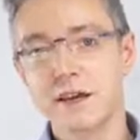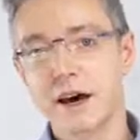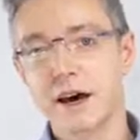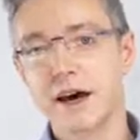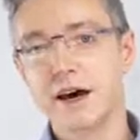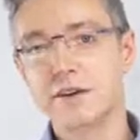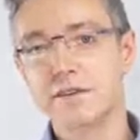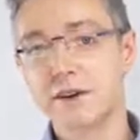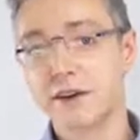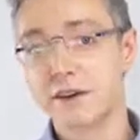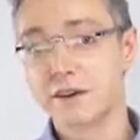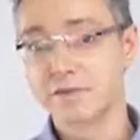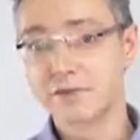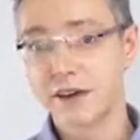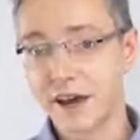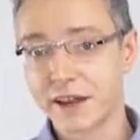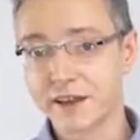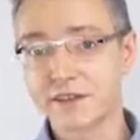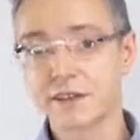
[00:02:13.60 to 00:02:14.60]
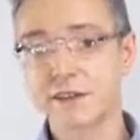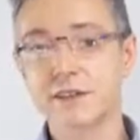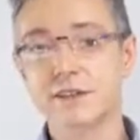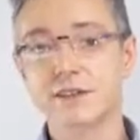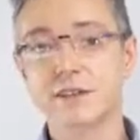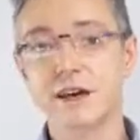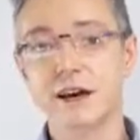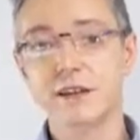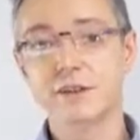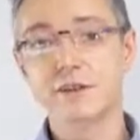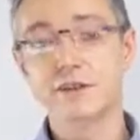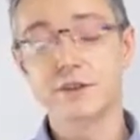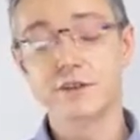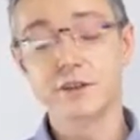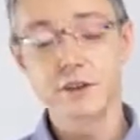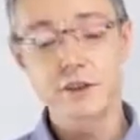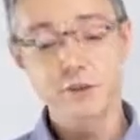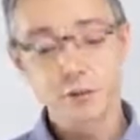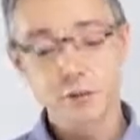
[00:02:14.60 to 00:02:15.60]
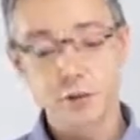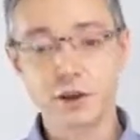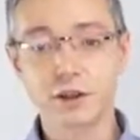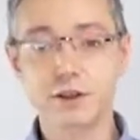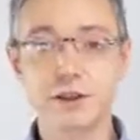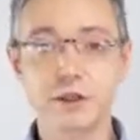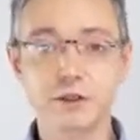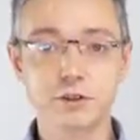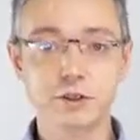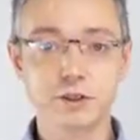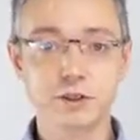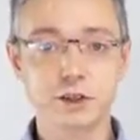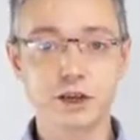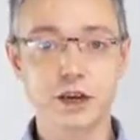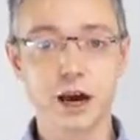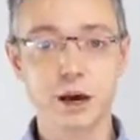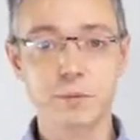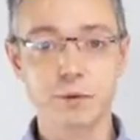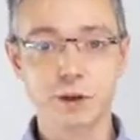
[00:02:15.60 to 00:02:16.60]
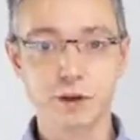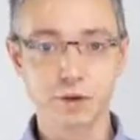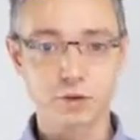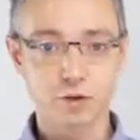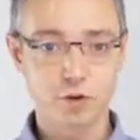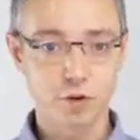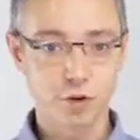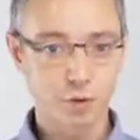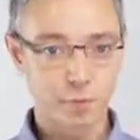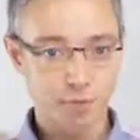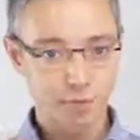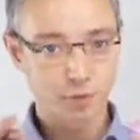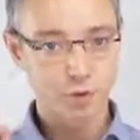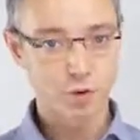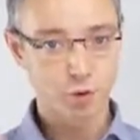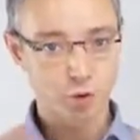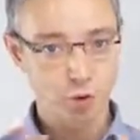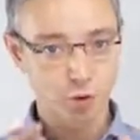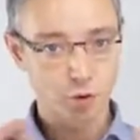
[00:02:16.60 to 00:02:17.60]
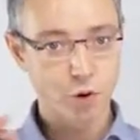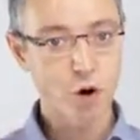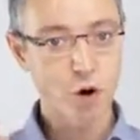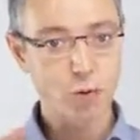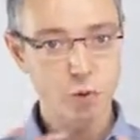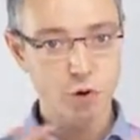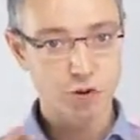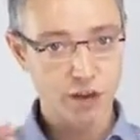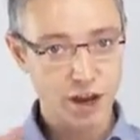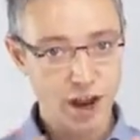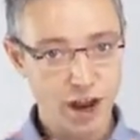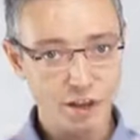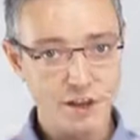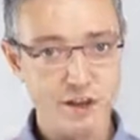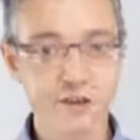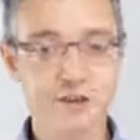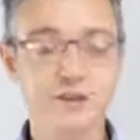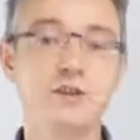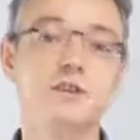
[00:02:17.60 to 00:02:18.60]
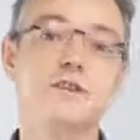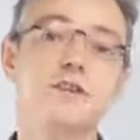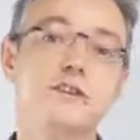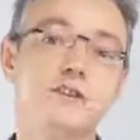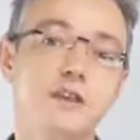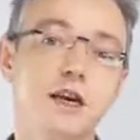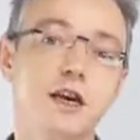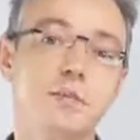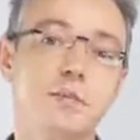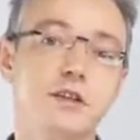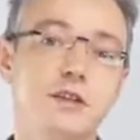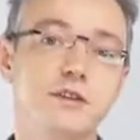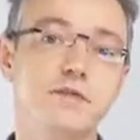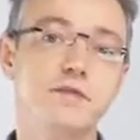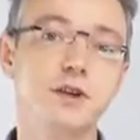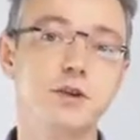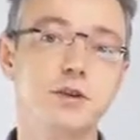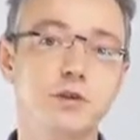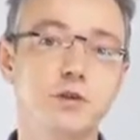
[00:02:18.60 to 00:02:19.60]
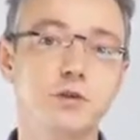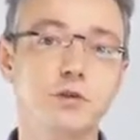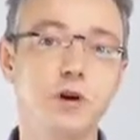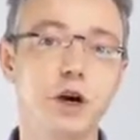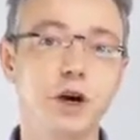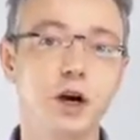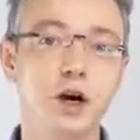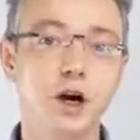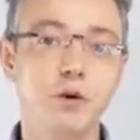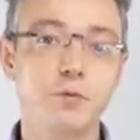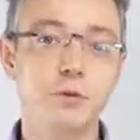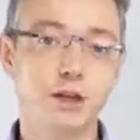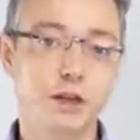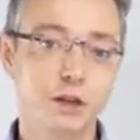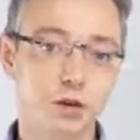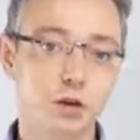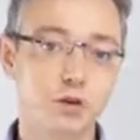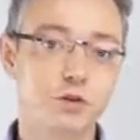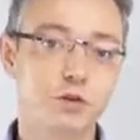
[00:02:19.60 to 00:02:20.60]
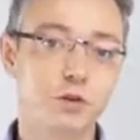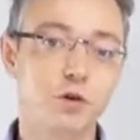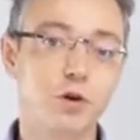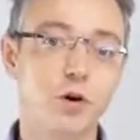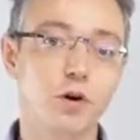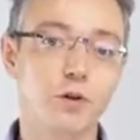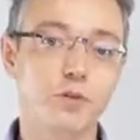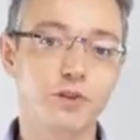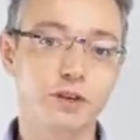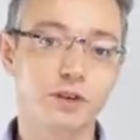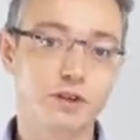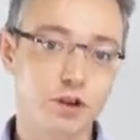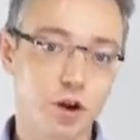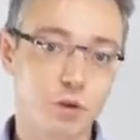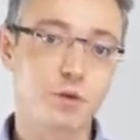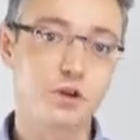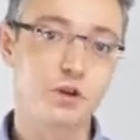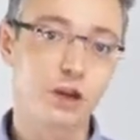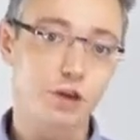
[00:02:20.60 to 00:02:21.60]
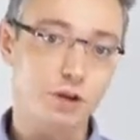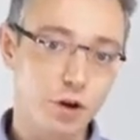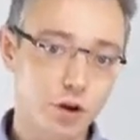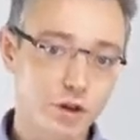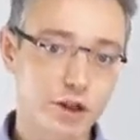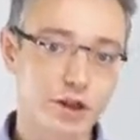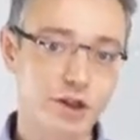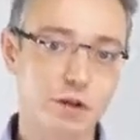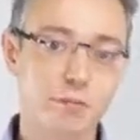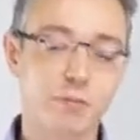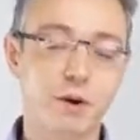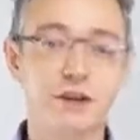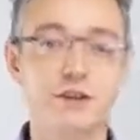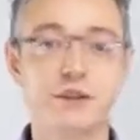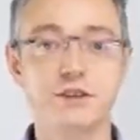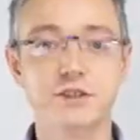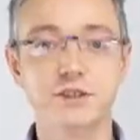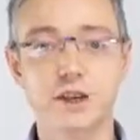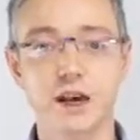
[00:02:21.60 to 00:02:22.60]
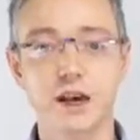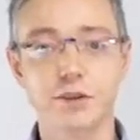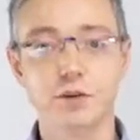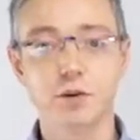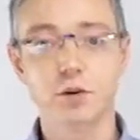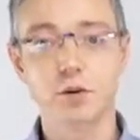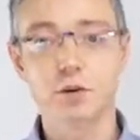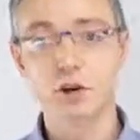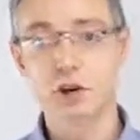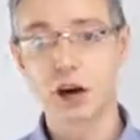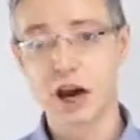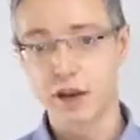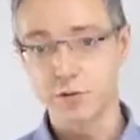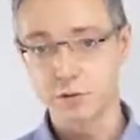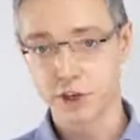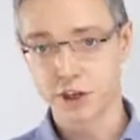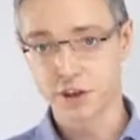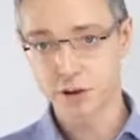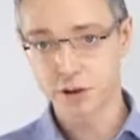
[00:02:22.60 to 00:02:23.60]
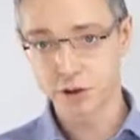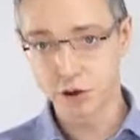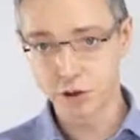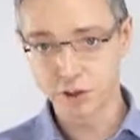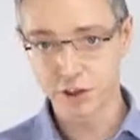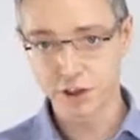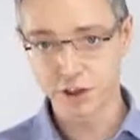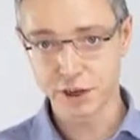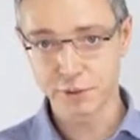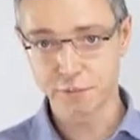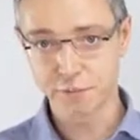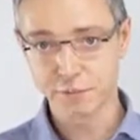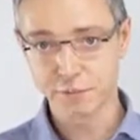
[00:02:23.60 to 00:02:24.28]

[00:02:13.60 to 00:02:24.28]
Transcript: the event is that these two alleles come into, homozygote in the same individual, we can also call this homozygosity by descent or autozygosity.